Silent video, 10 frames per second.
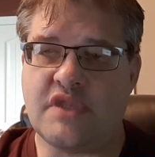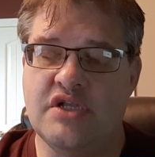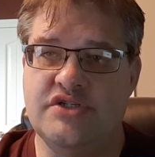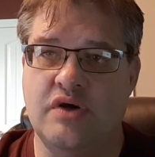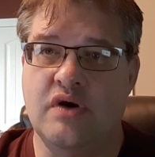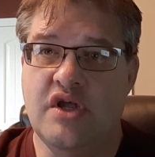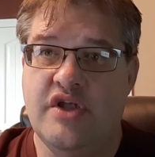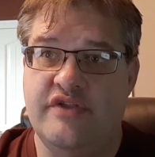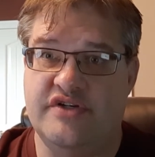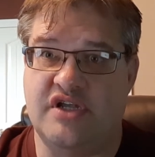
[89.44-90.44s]
So
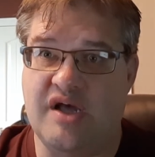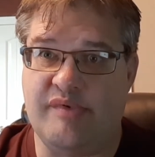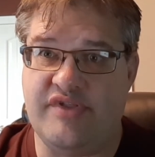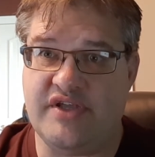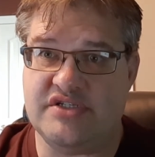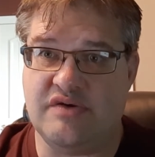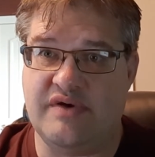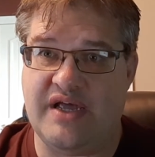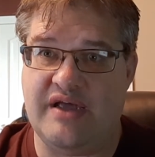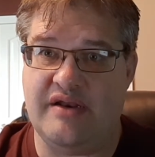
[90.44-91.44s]
there's a couple things
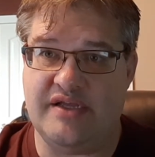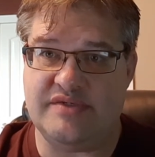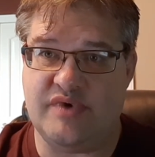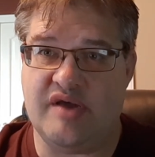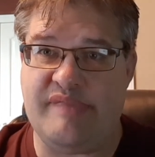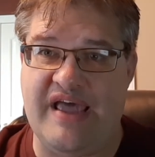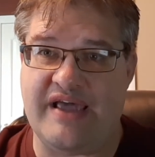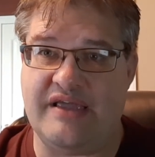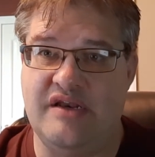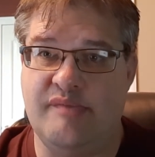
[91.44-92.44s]
going on as we
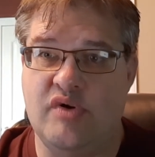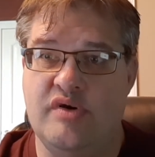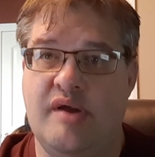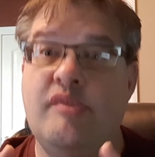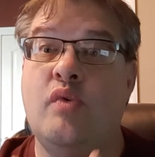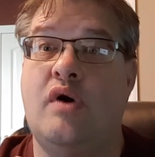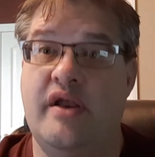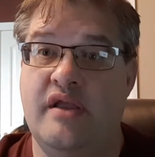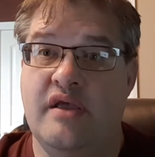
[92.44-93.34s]
unpack it. Number one,